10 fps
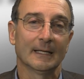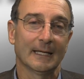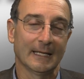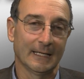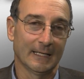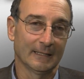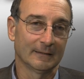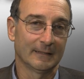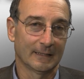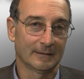and
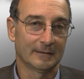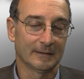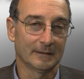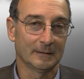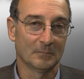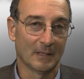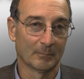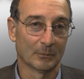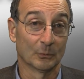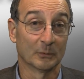get the
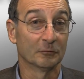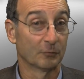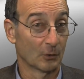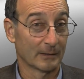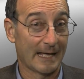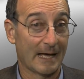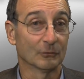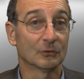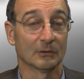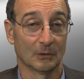member referred
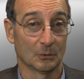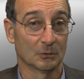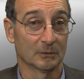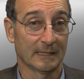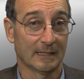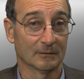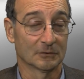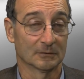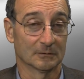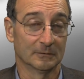out to local
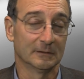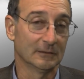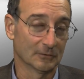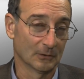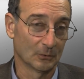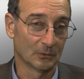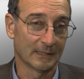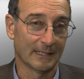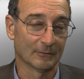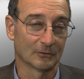counsel. These local
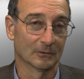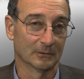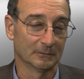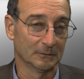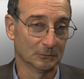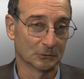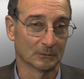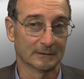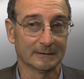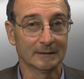counsel are
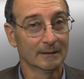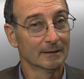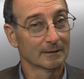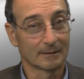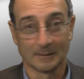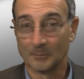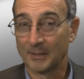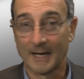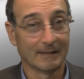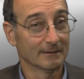usually
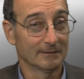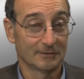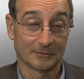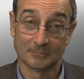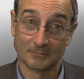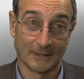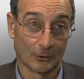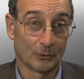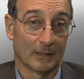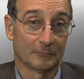pilots,
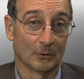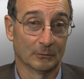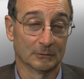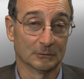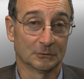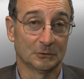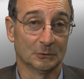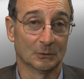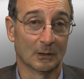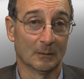aircraft owners
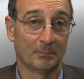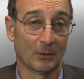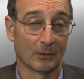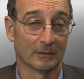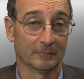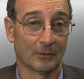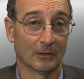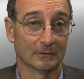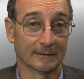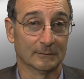who are part of
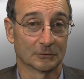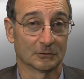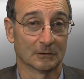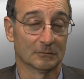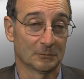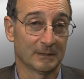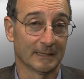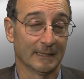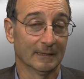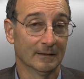our legal service
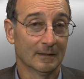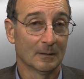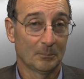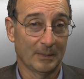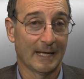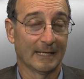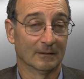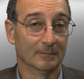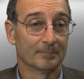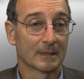plan
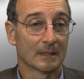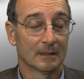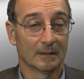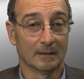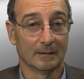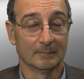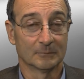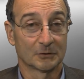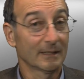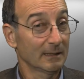panel.
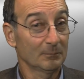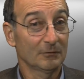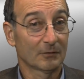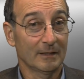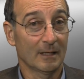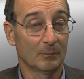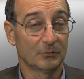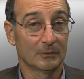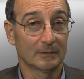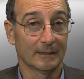So they can be very
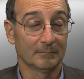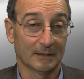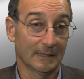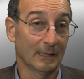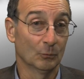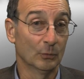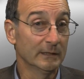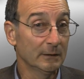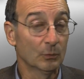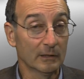helpful. And again,
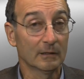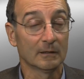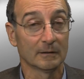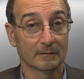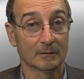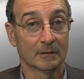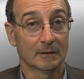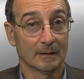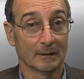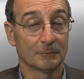we will,
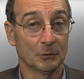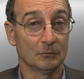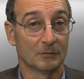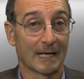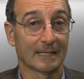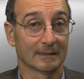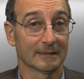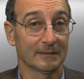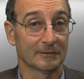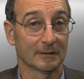if you've got a
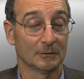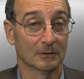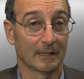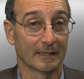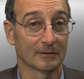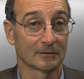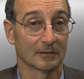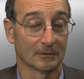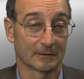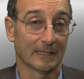lease that you'd like us to
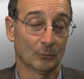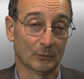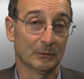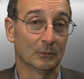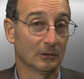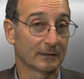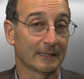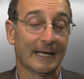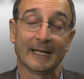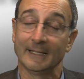look at, we will look
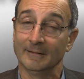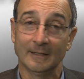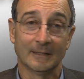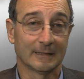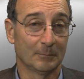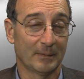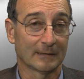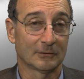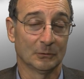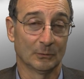at it, get back
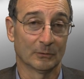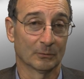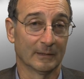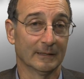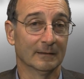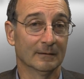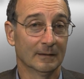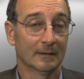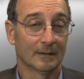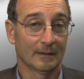to you with written
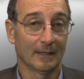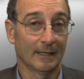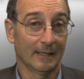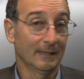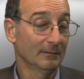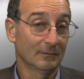and